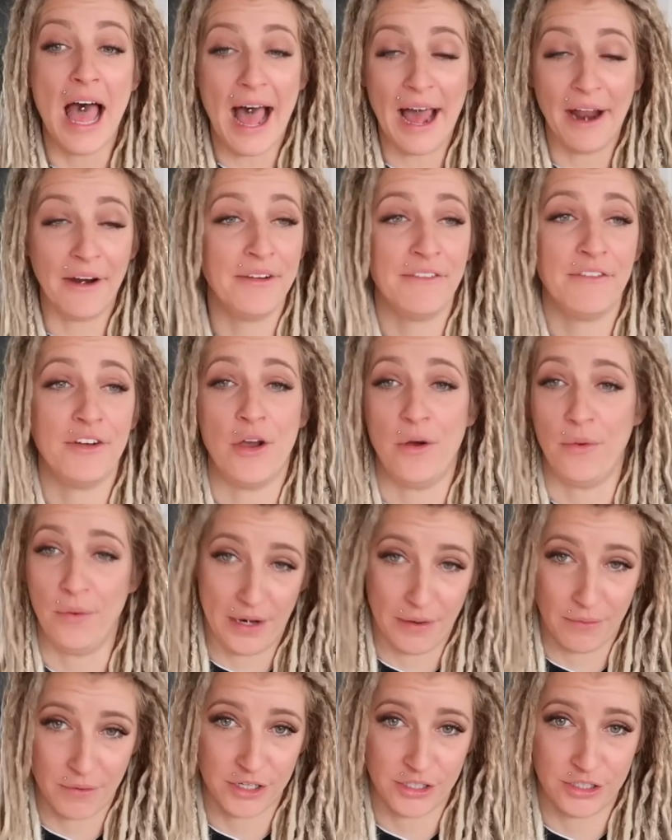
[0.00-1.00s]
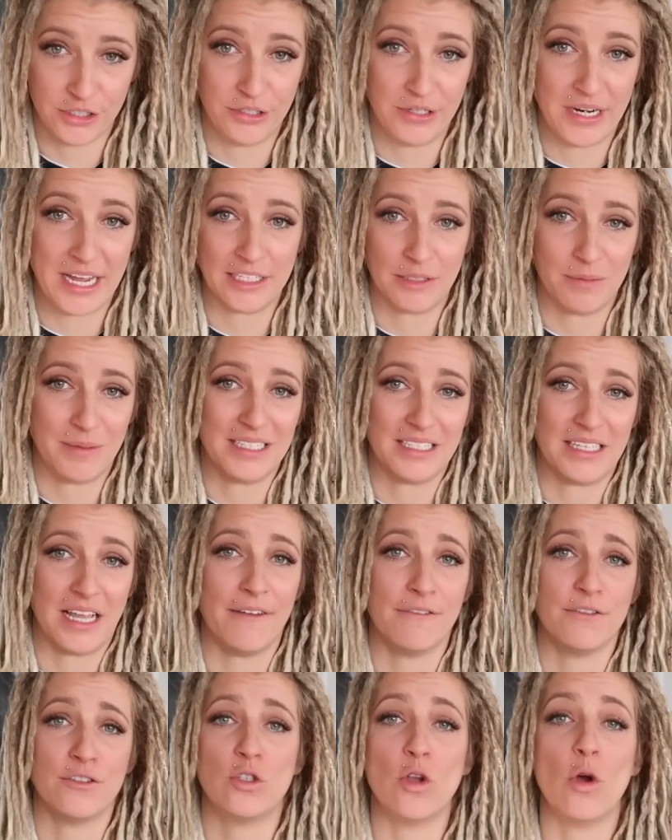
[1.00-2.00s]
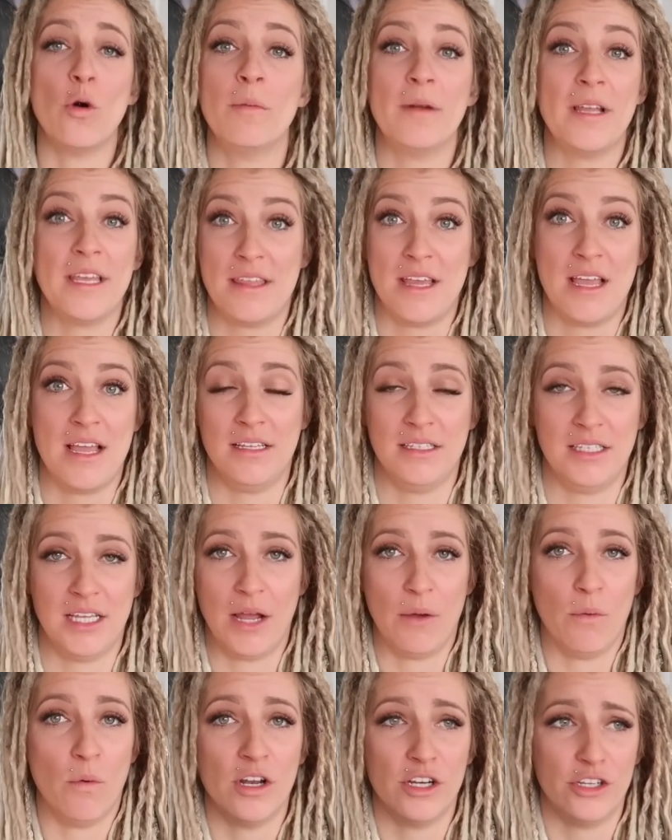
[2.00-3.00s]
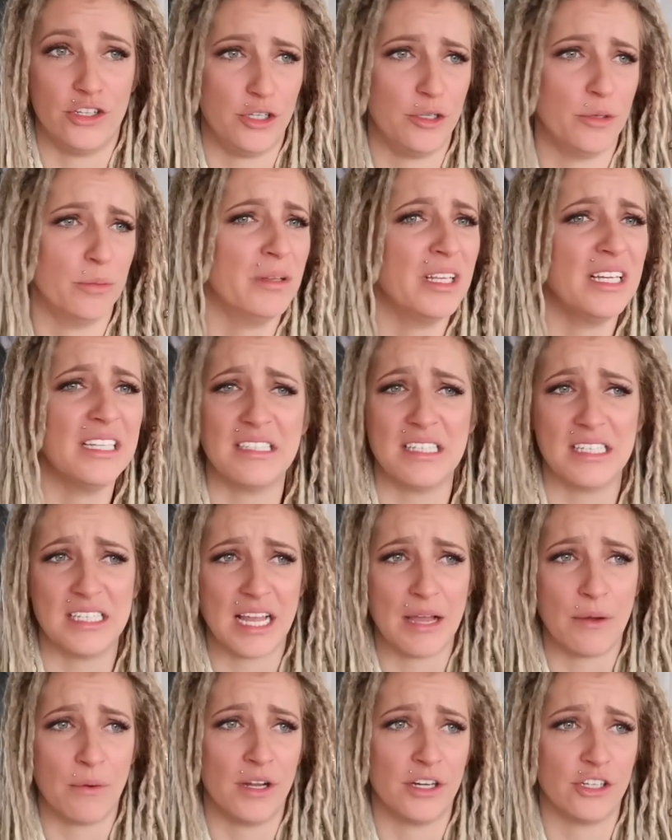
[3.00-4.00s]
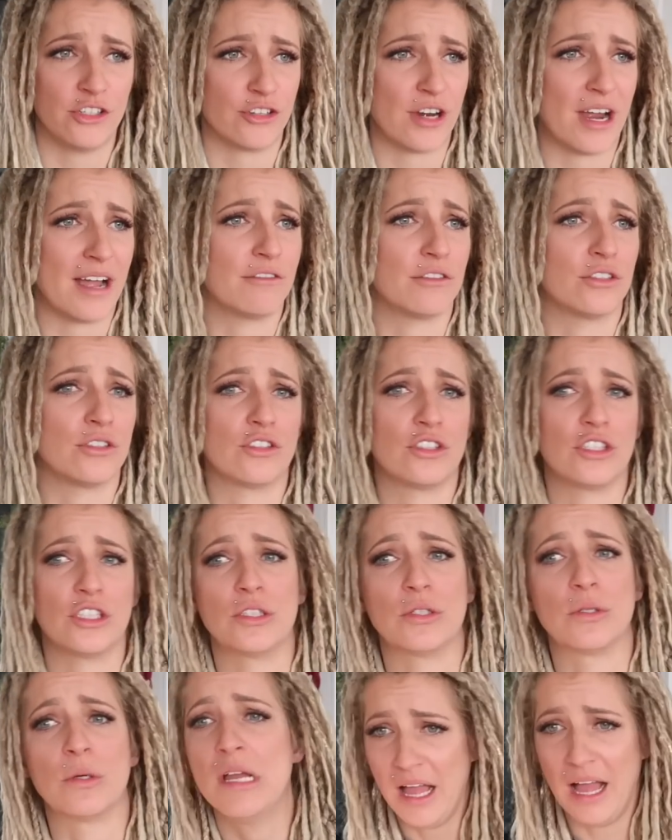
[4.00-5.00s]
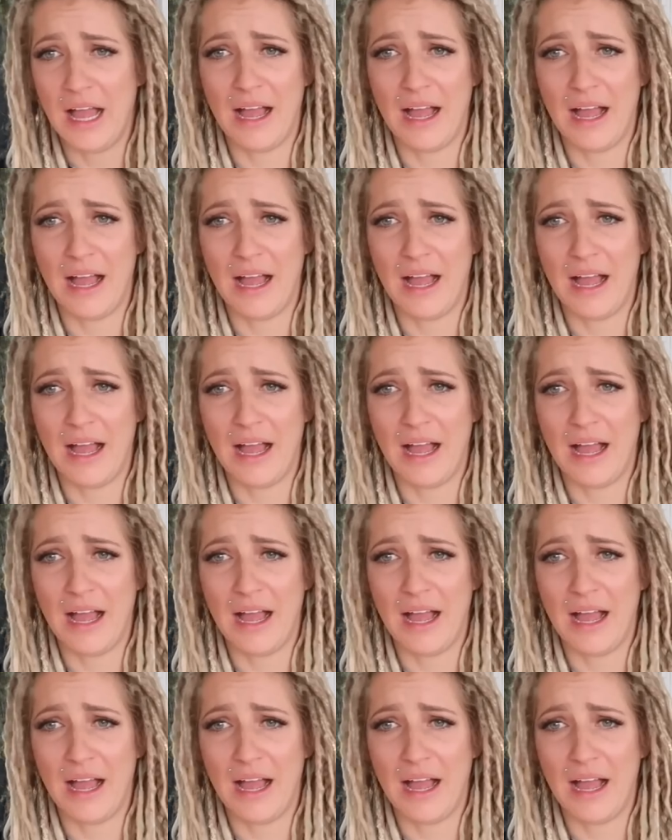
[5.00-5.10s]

I don't even know what I want to do next because I have so many things that I want to do places I want to travel to